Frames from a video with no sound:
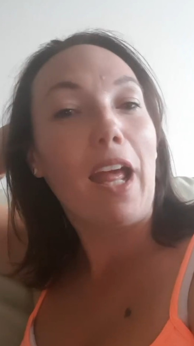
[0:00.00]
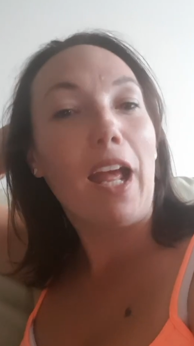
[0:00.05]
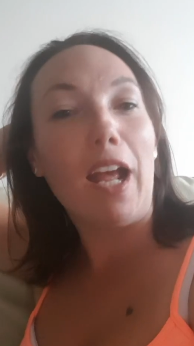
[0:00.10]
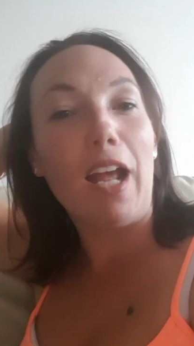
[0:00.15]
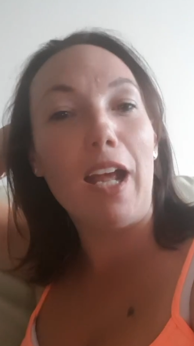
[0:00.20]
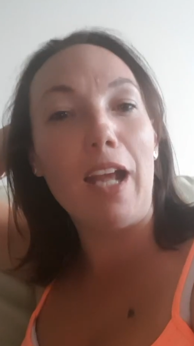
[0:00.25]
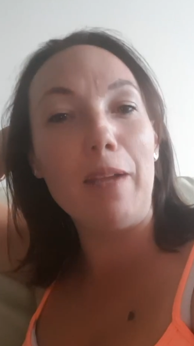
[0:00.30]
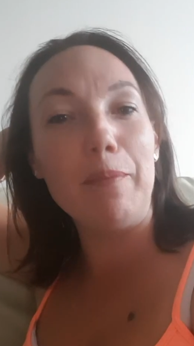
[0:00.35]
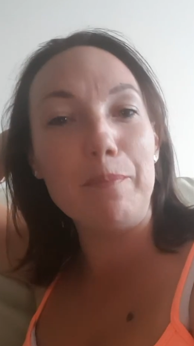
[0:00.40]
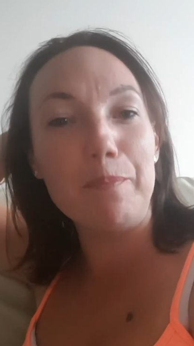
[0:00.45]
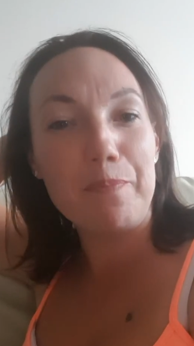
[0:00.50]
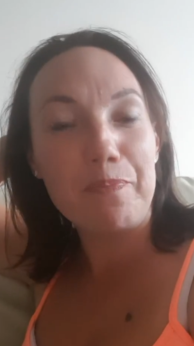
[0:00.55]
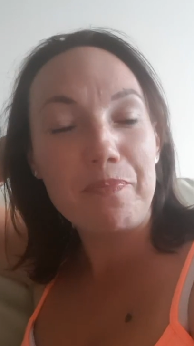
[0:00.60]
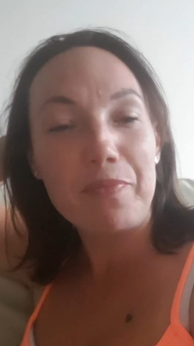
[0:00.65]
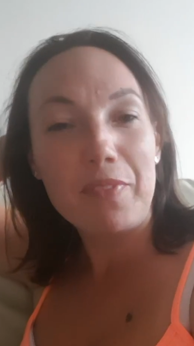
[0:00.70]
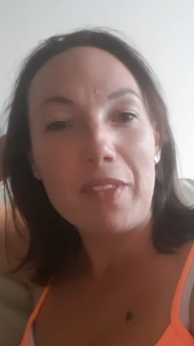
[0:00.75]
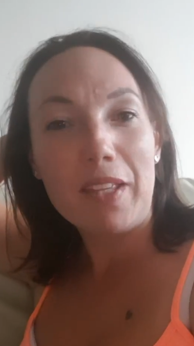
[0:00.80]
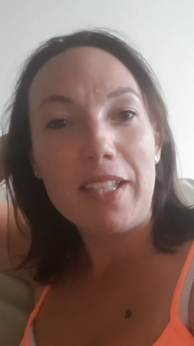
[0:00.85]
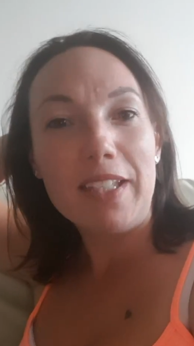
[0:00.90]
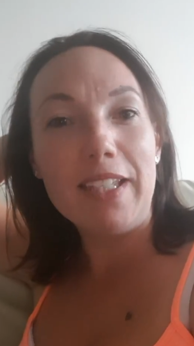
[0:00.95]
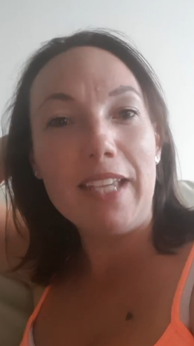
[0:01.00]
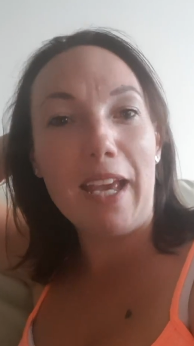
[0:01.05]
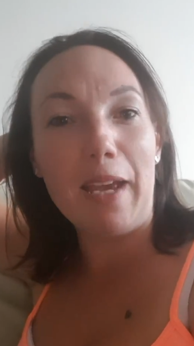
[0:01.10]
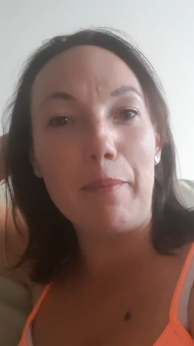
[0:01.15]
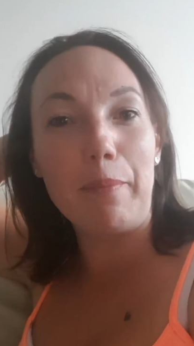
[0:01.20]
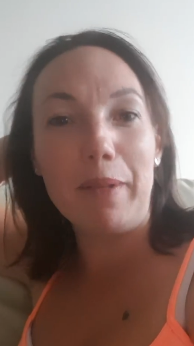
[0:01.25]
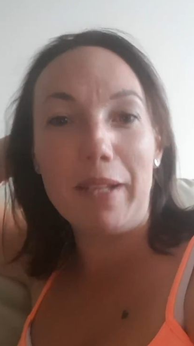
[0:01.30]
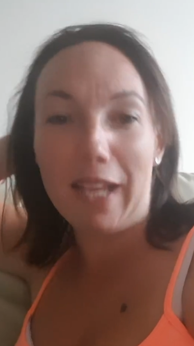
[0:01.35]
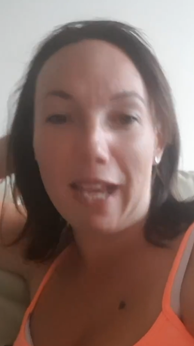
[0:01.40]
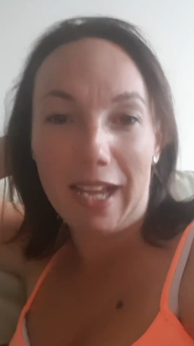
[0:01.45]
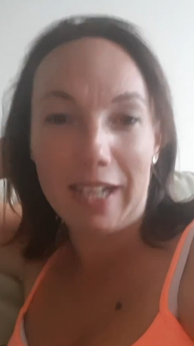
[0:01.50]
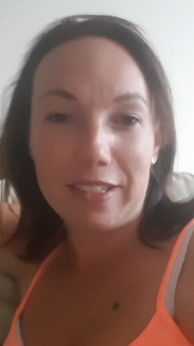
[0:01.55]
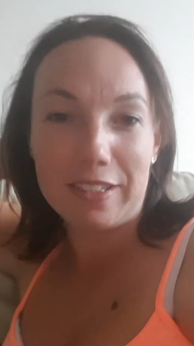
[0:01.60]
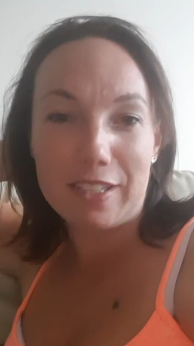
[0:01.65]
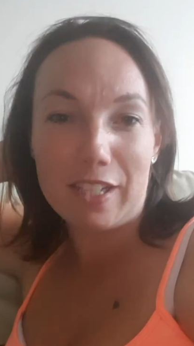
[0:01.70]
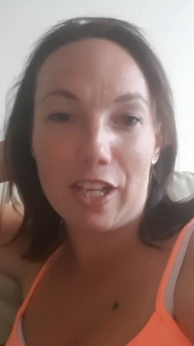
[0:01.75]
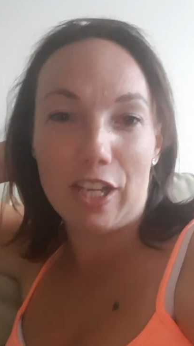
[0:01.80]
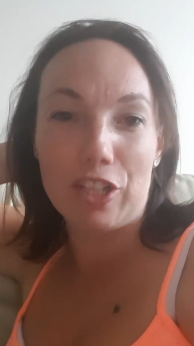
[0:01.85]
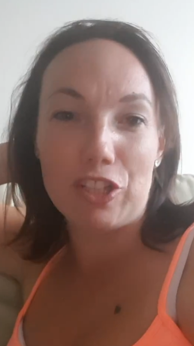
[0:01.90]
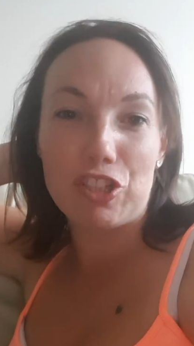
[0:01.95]
We
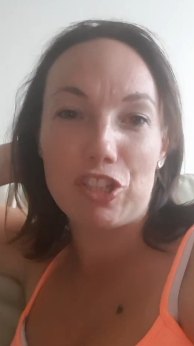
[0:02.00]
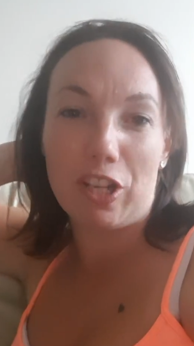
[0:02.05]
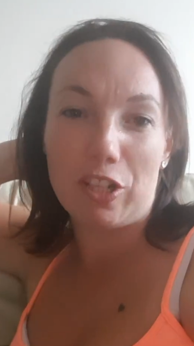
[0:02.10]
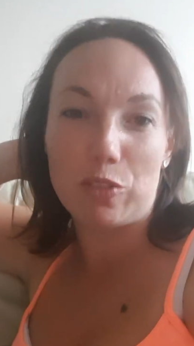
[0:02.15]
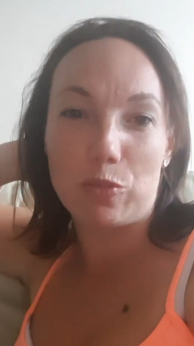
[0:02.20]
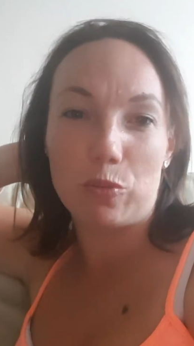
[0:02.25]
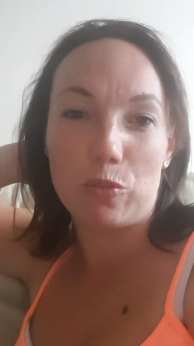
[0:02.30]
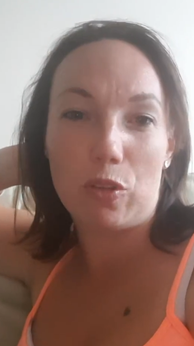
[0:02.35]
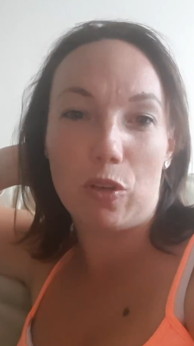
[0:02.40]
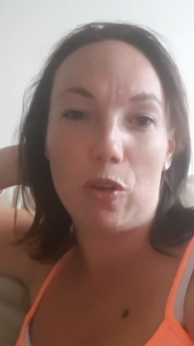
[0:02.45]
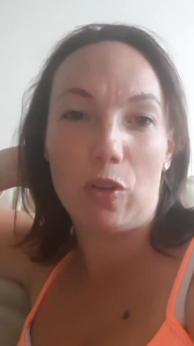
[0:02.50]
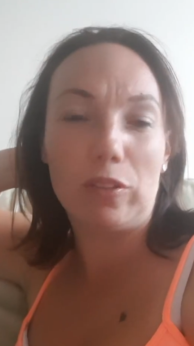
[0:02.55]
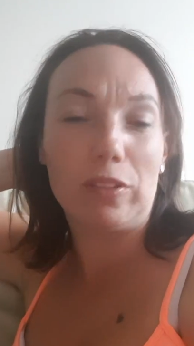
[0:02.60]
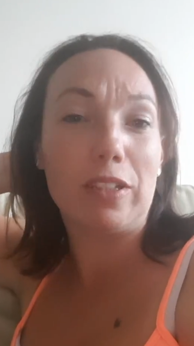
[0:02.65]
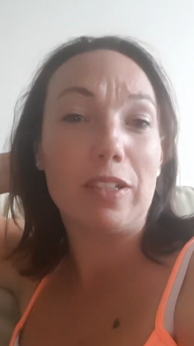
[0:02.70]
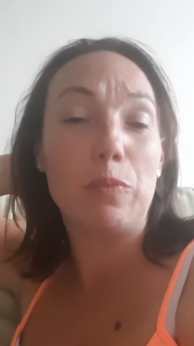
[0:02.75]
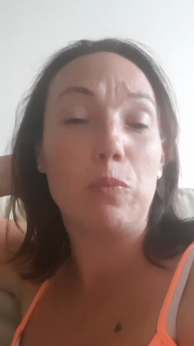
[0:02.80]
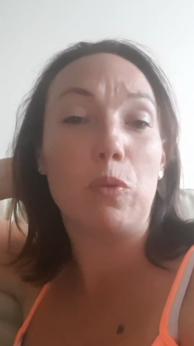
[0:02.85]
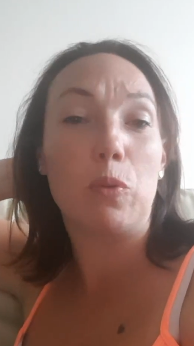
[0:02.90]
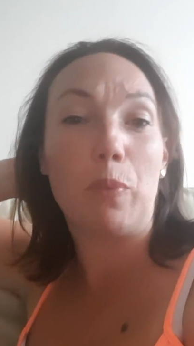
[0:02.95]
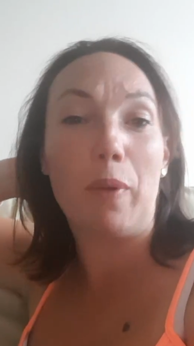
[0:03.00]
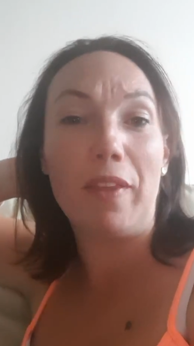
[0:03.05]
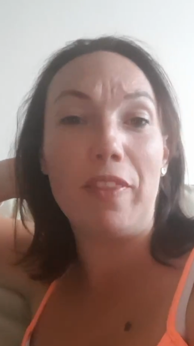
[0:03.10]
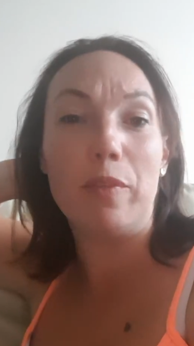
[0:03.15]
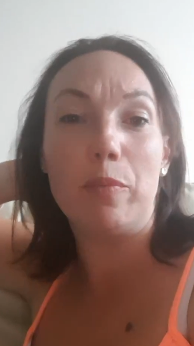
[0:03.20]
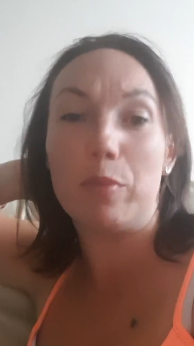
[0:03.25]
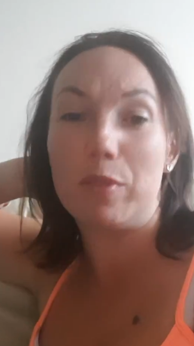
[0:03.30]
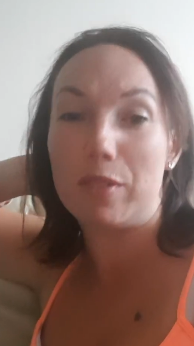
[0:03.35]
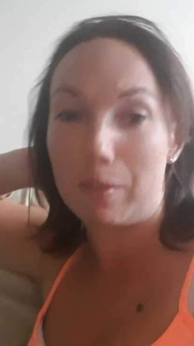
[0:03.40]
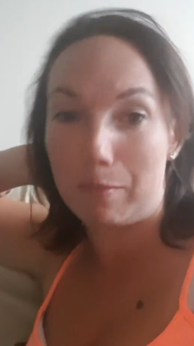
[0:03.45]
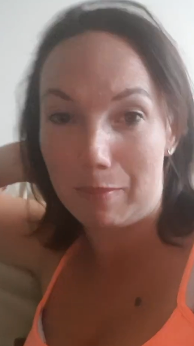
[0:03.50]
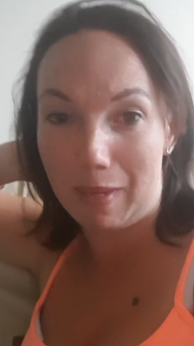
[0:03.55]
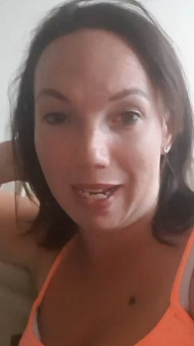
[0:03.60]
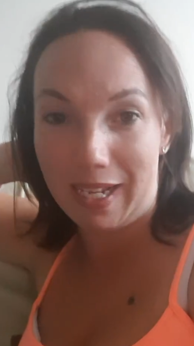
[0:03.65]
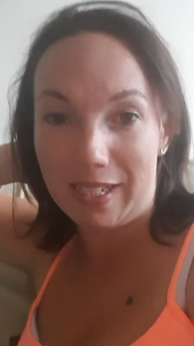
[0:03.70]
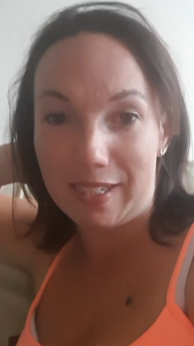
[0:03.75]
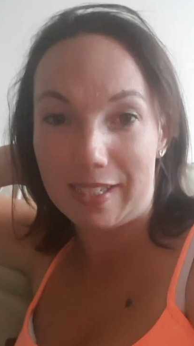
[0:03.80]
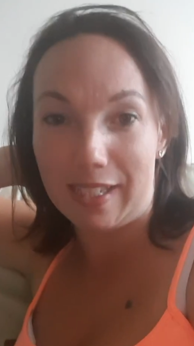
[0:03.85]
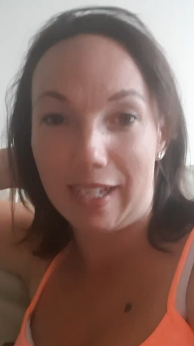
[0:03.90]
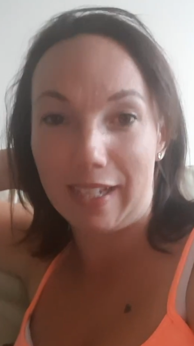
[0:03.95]
had shuttlecock. The weather was
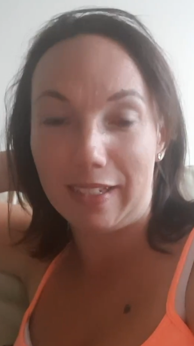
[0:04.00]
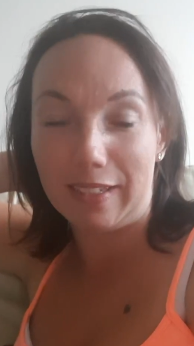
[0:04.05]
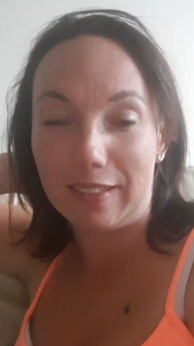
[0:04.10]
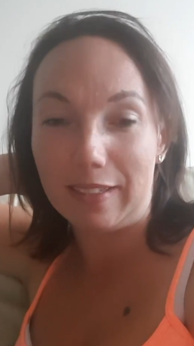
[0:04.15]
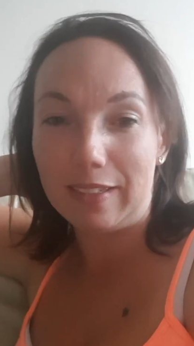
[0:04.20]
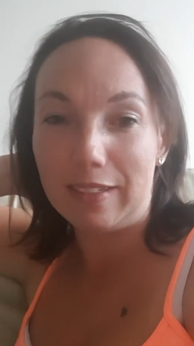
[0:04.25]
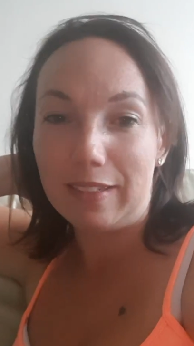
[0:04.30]
amazing.